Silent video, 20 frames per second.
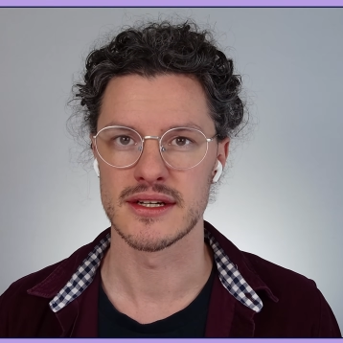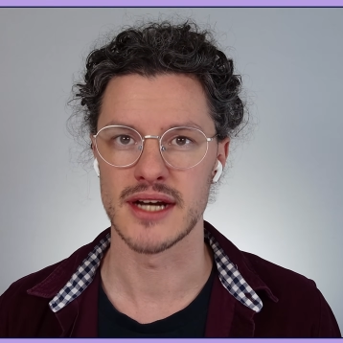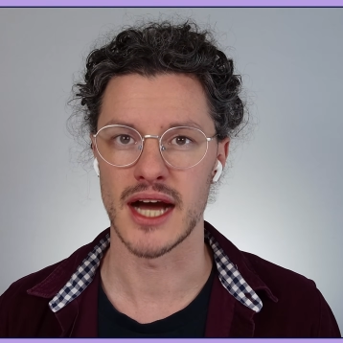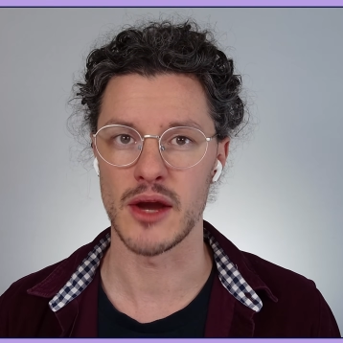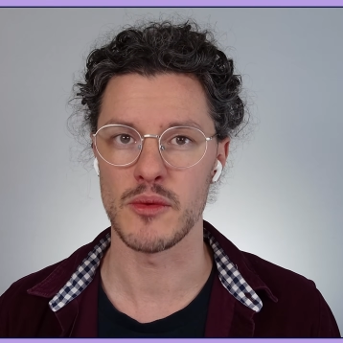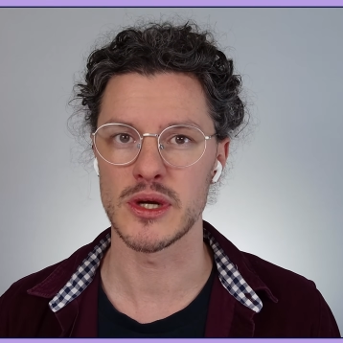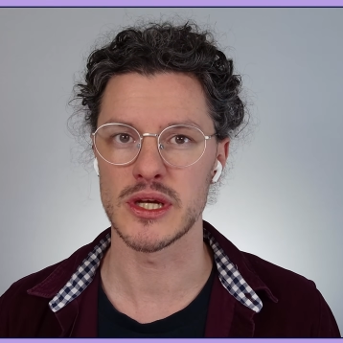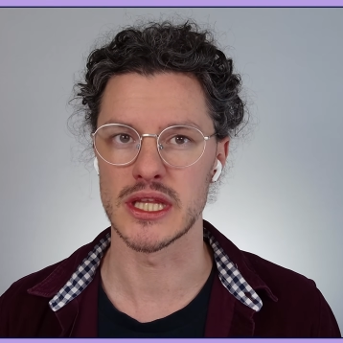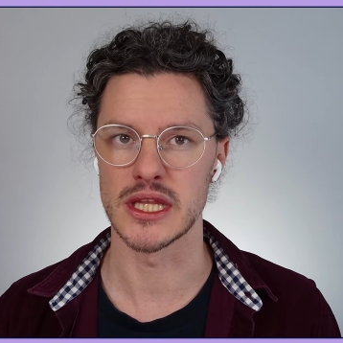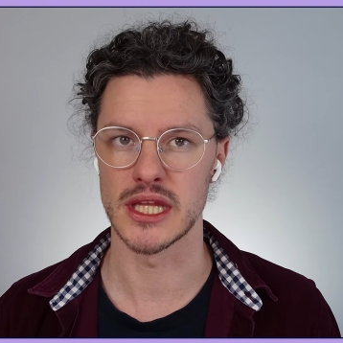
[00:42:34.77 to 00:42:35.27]

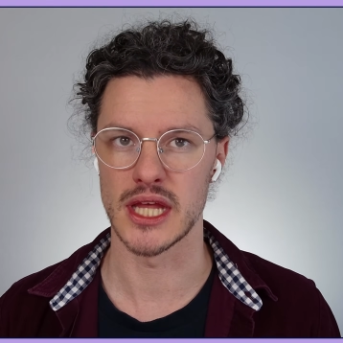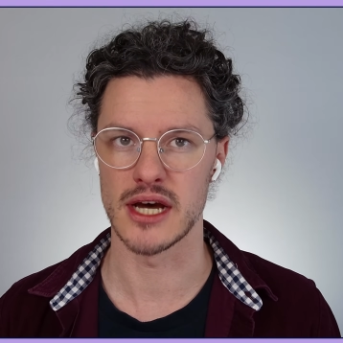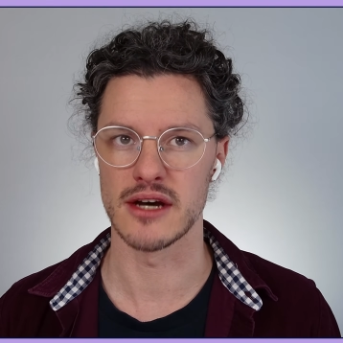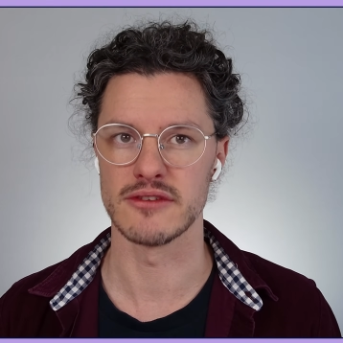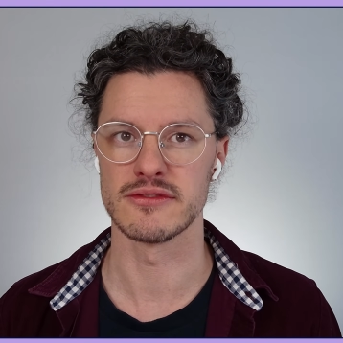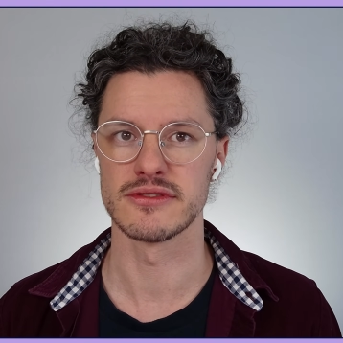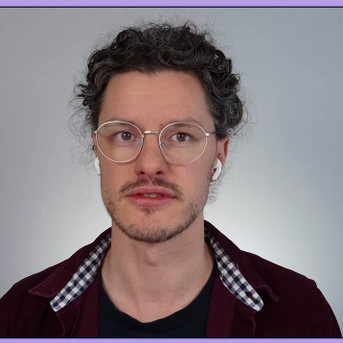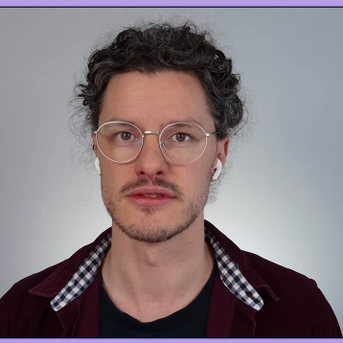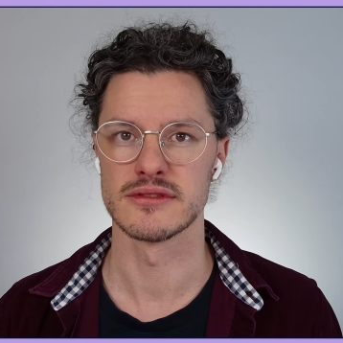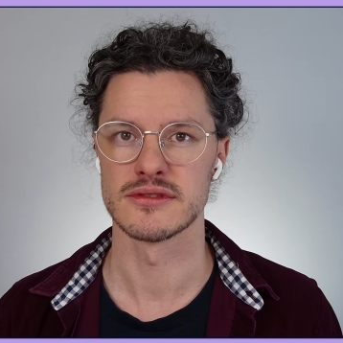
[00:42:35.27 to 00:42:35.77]
would
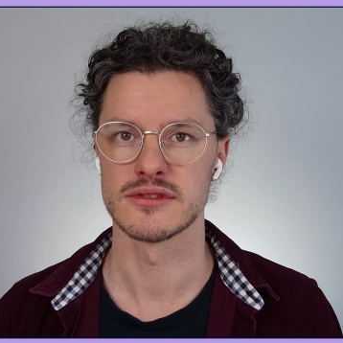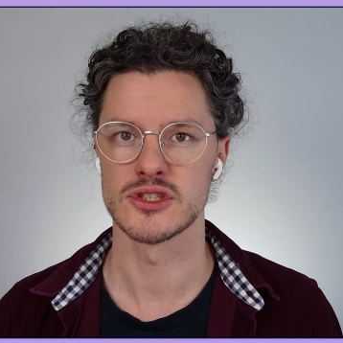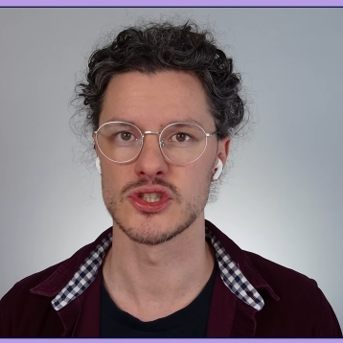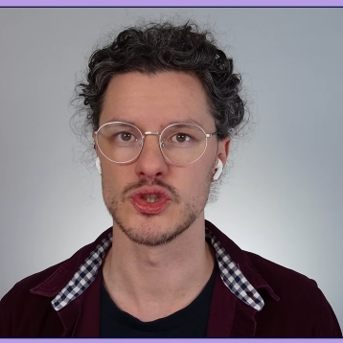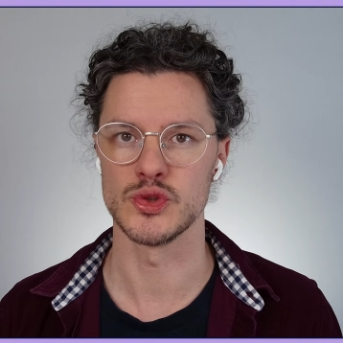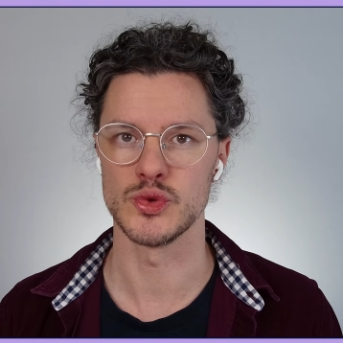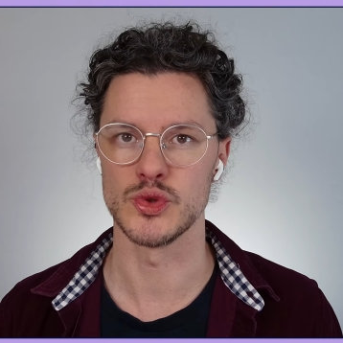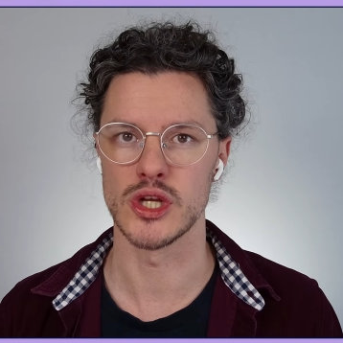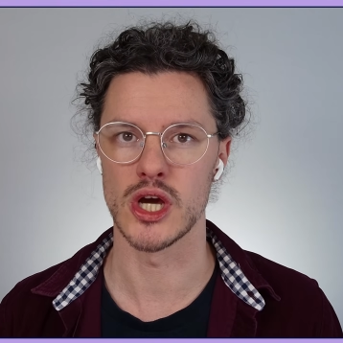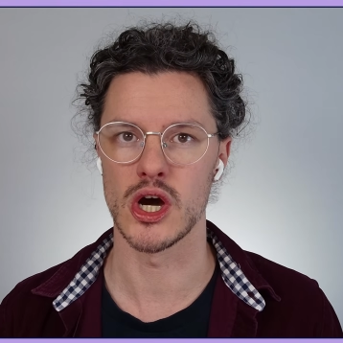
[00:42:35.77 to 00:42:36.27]
love
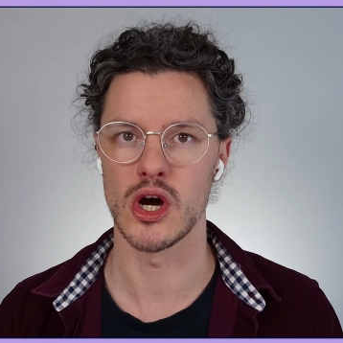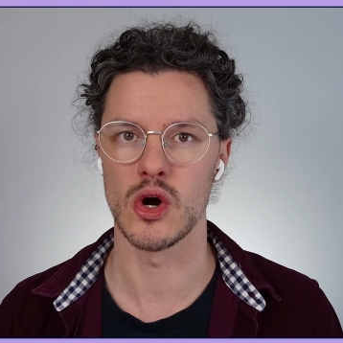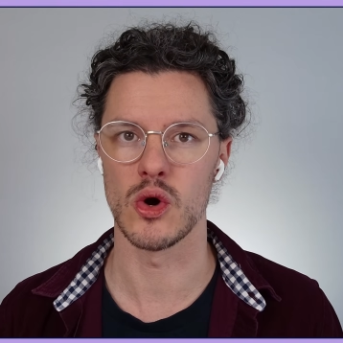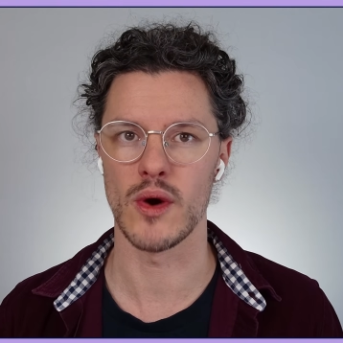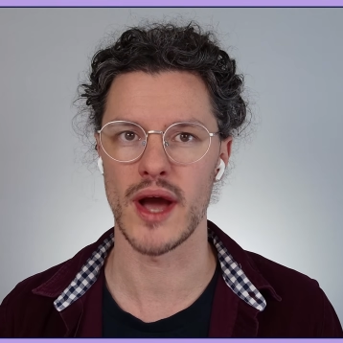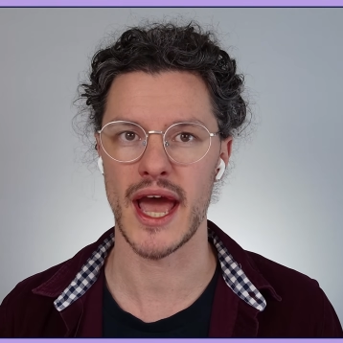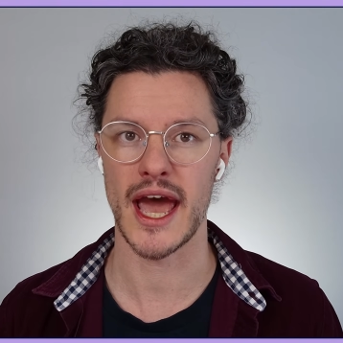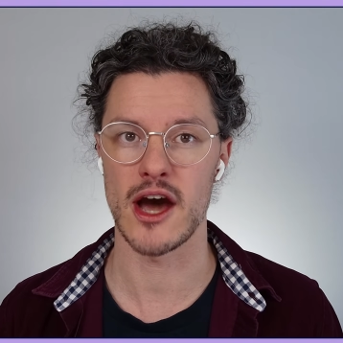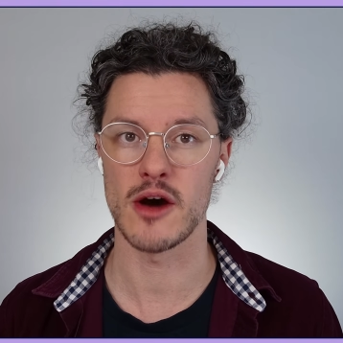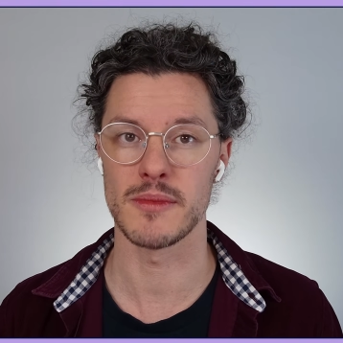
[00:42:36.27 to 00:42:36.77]
to
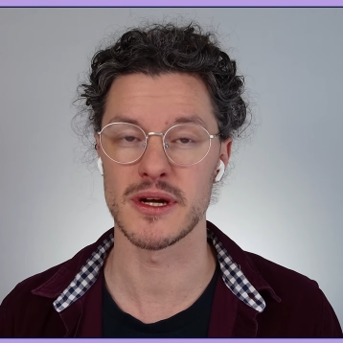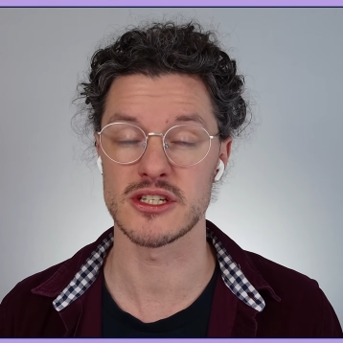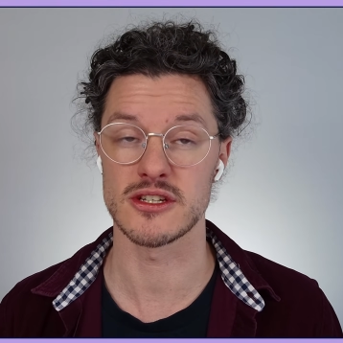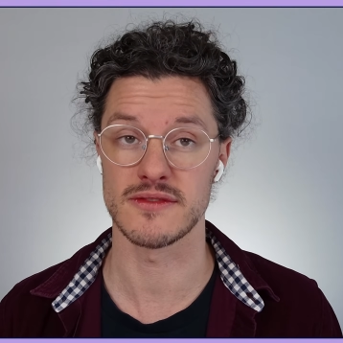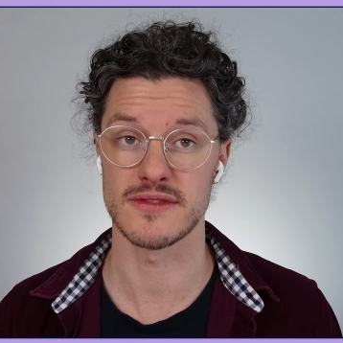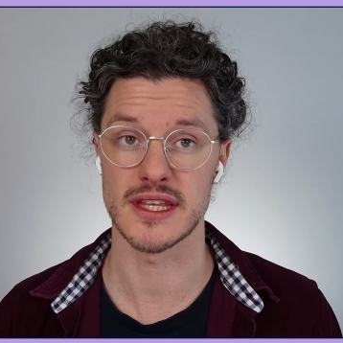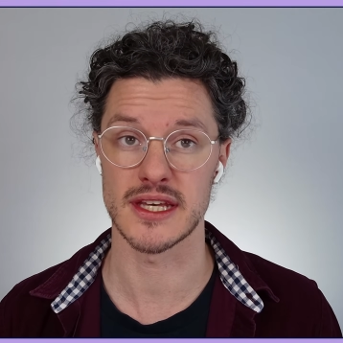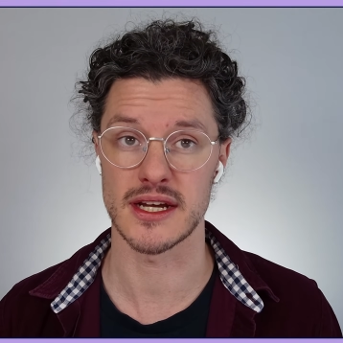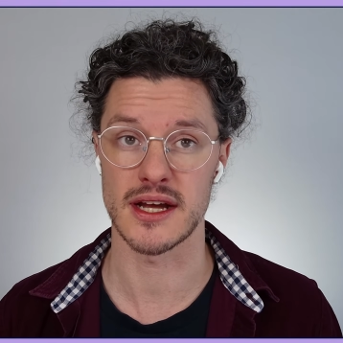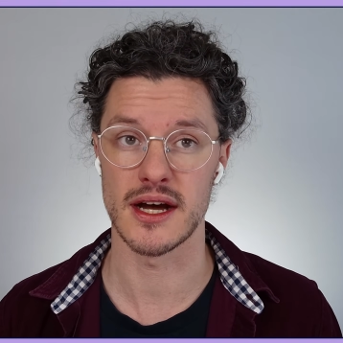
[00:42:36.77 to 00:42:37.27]
know how much
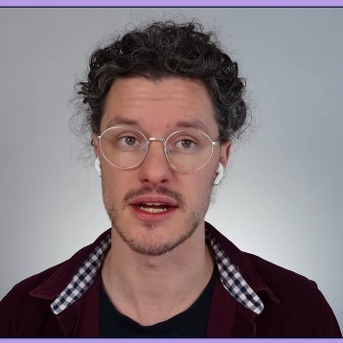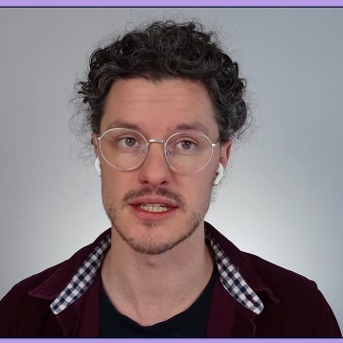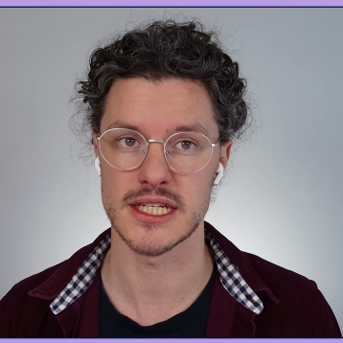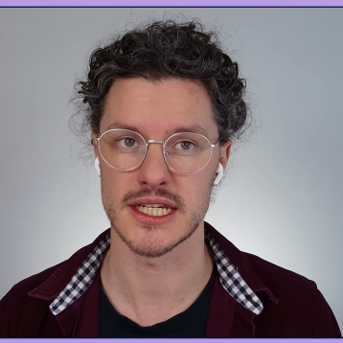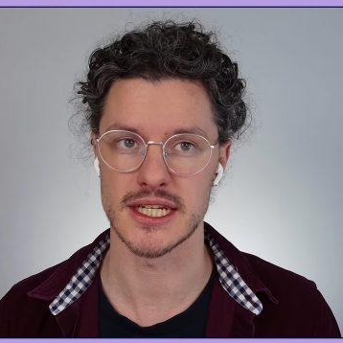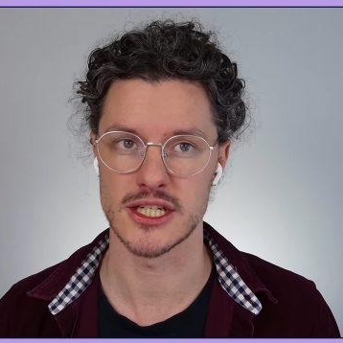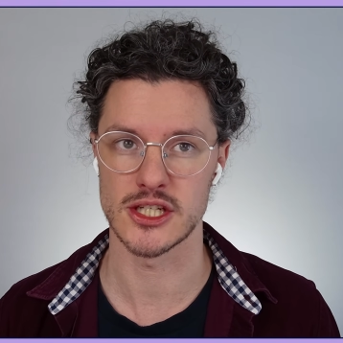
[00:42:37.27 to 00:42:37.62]
of the content